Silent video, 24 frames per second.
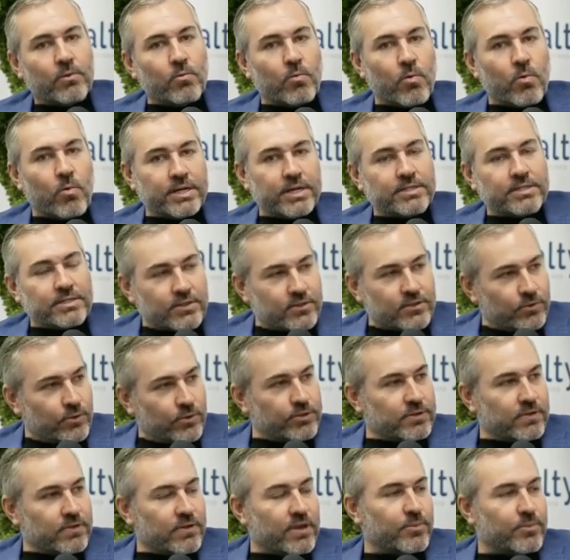What is the
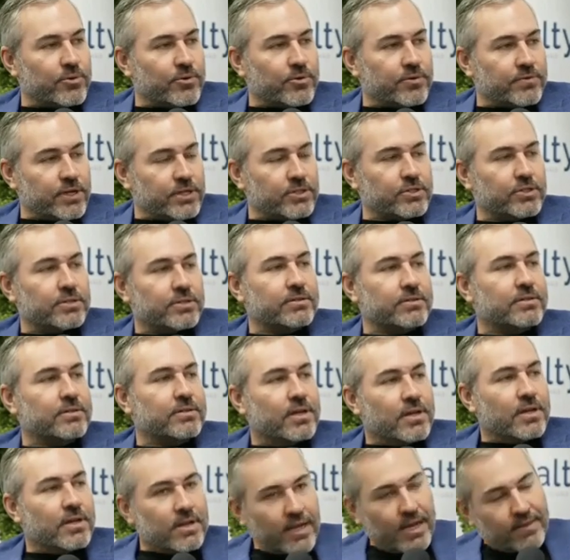source of that motivation?